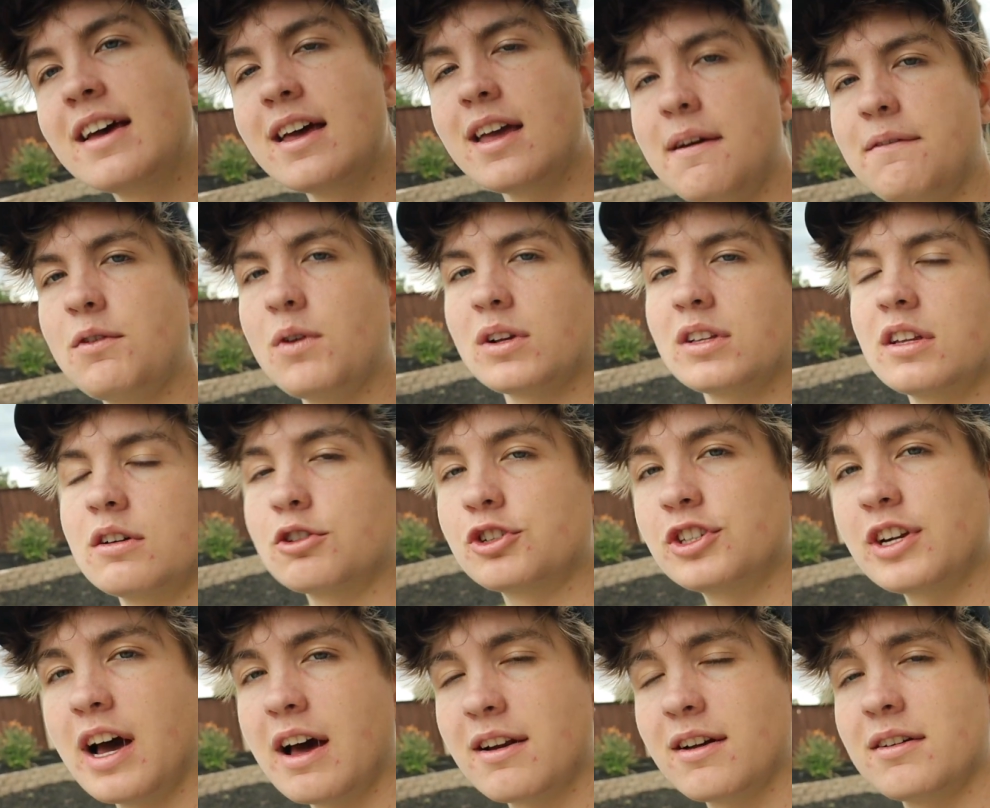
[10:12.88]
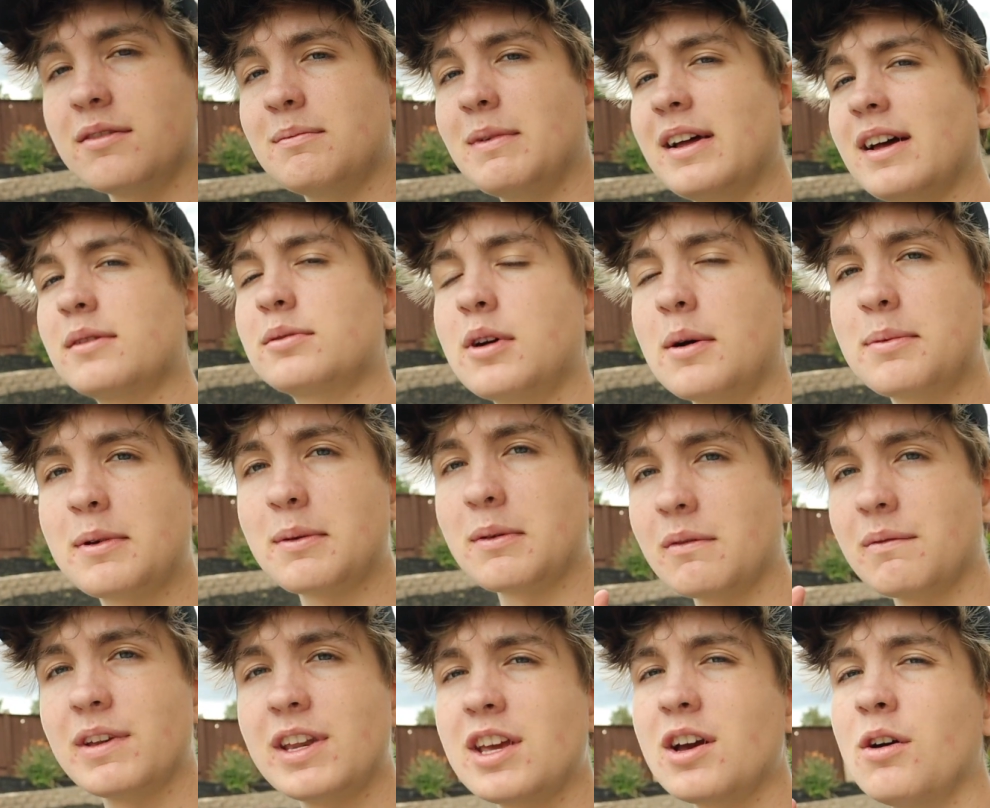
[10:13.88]
If you want a little shout out in my upcoming
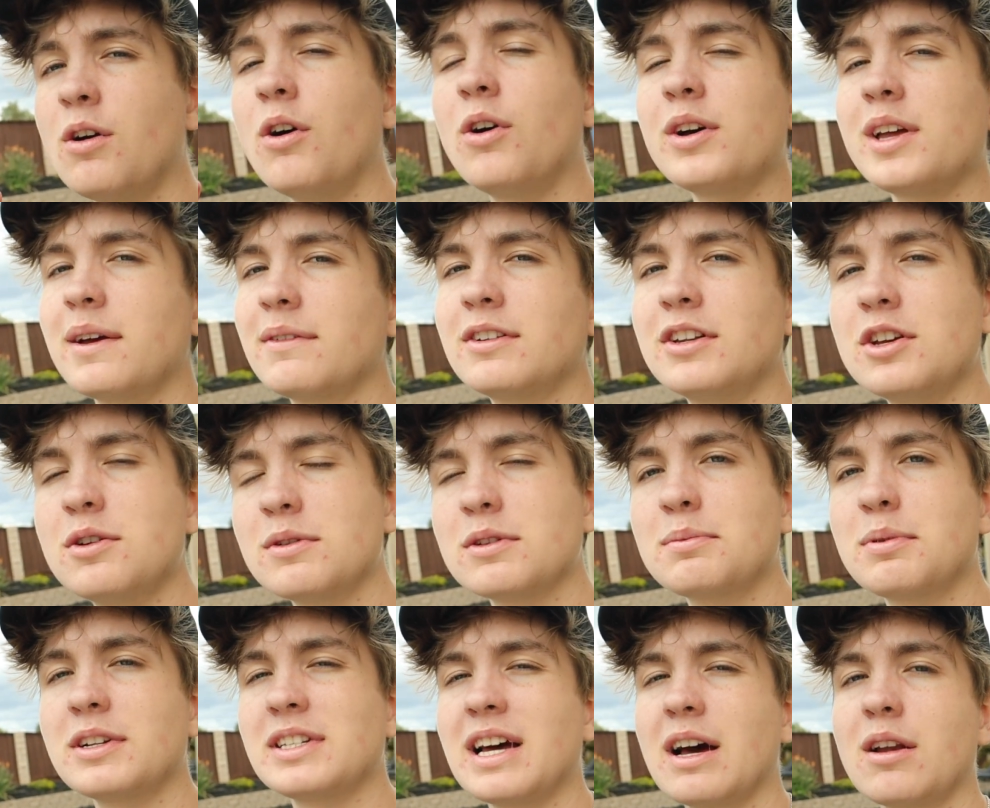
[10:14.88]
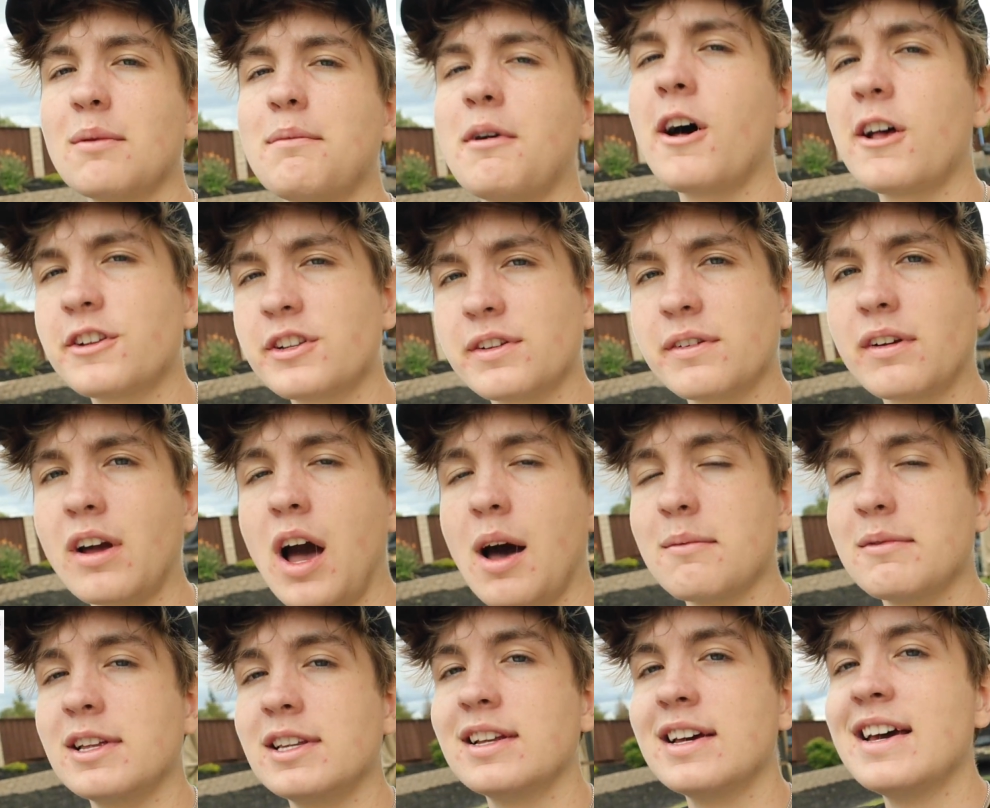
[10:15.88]
video, all you have to do is put down a positive
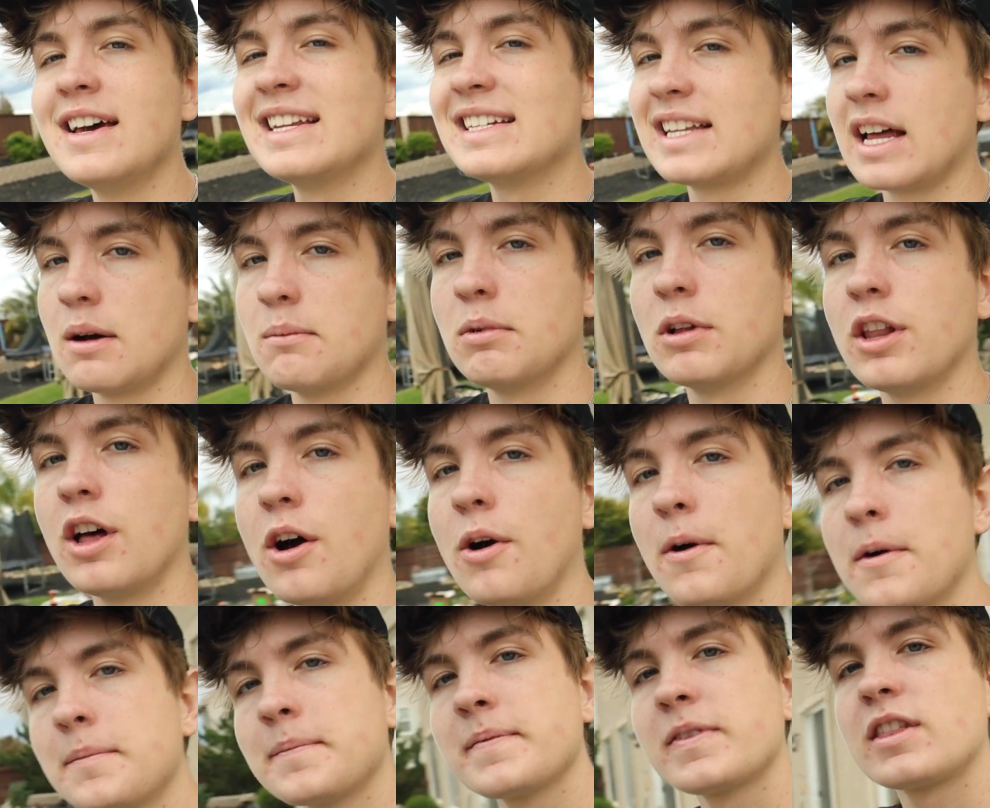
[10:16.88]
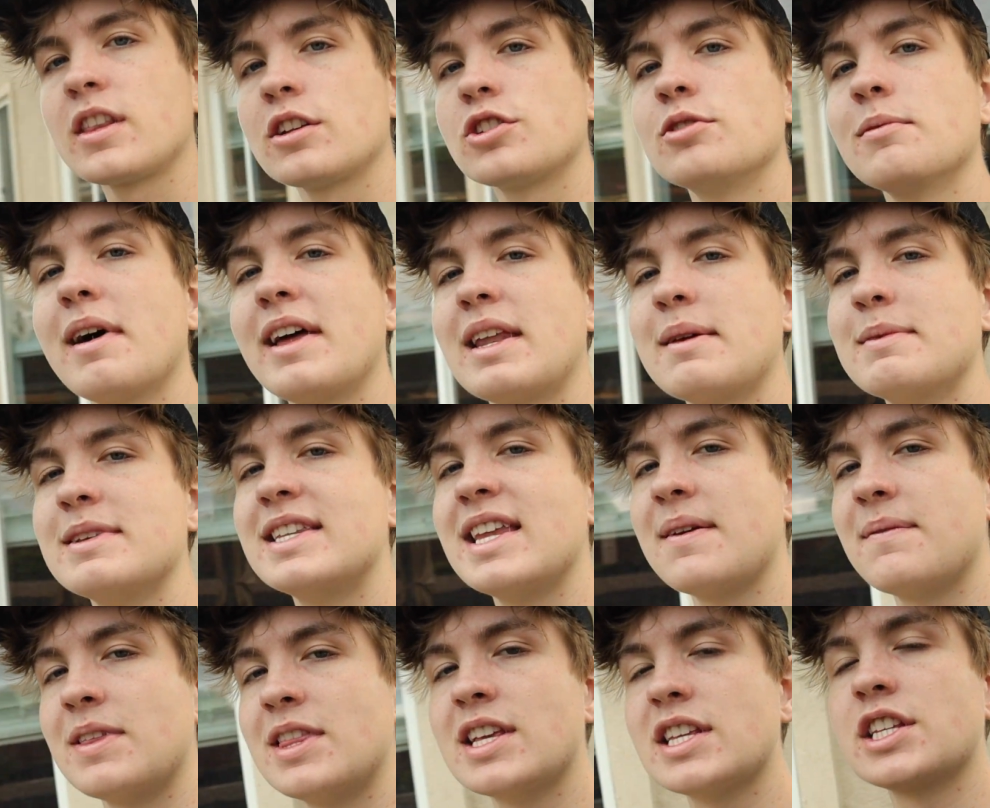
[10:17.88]
comment down below. So my name is
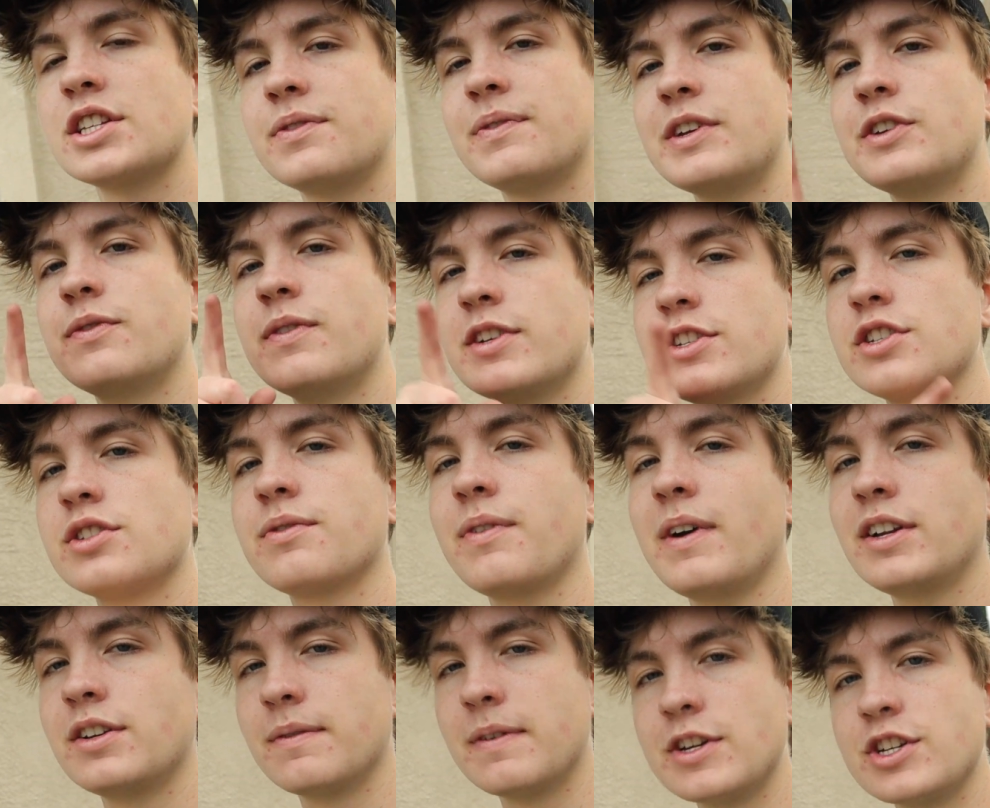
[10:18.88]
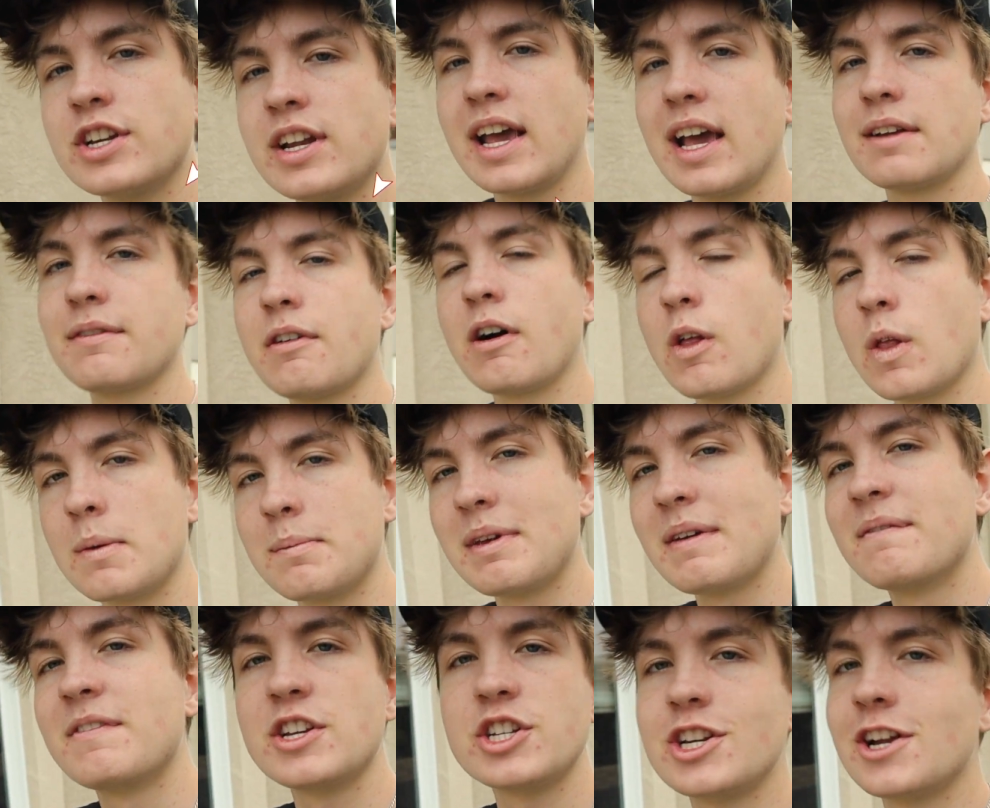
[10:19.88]
David, this is Fishvisions. Find your vision and follow it. Be a
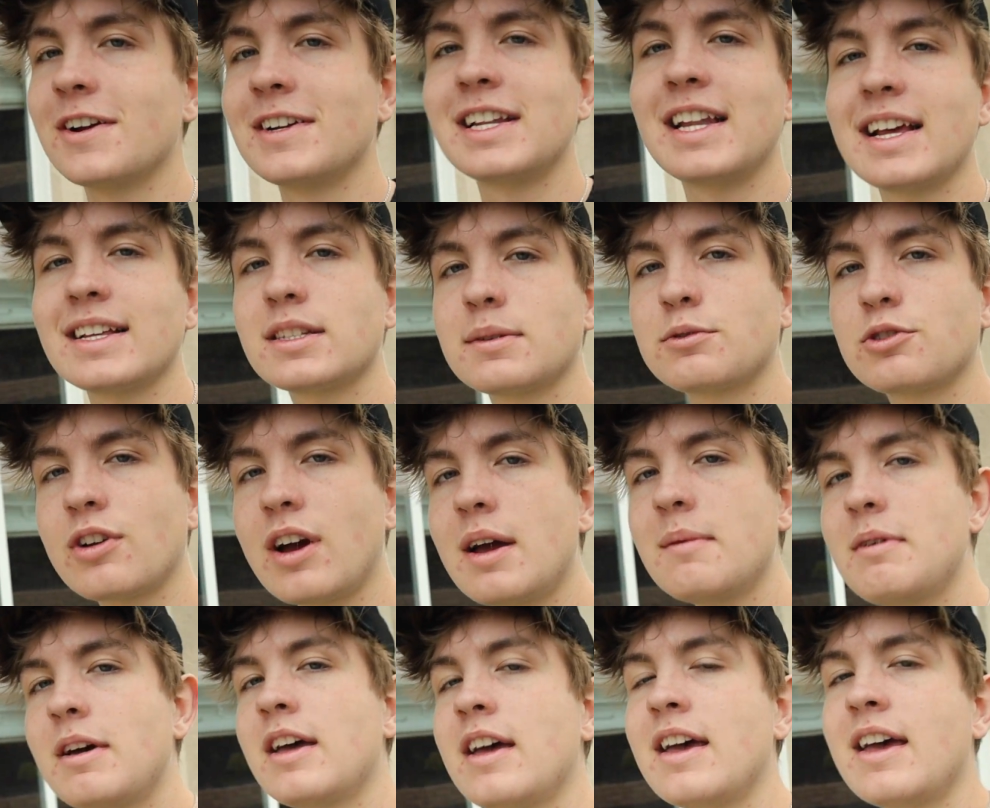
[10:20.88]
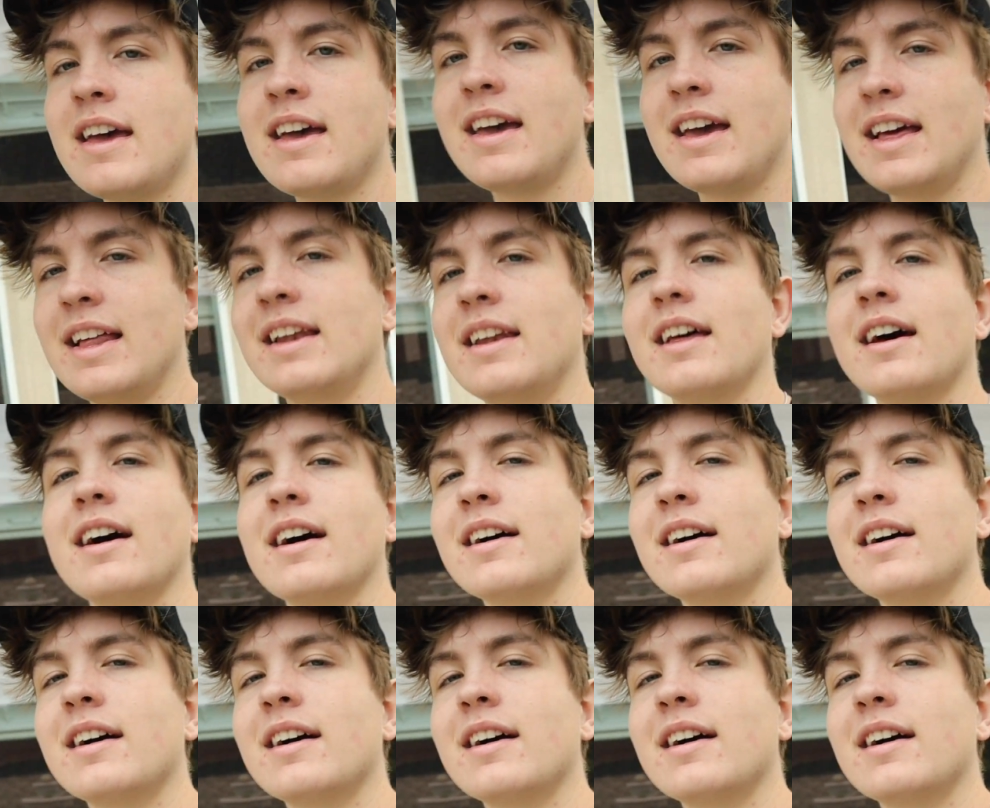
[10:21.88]
visionary today and subscribe. And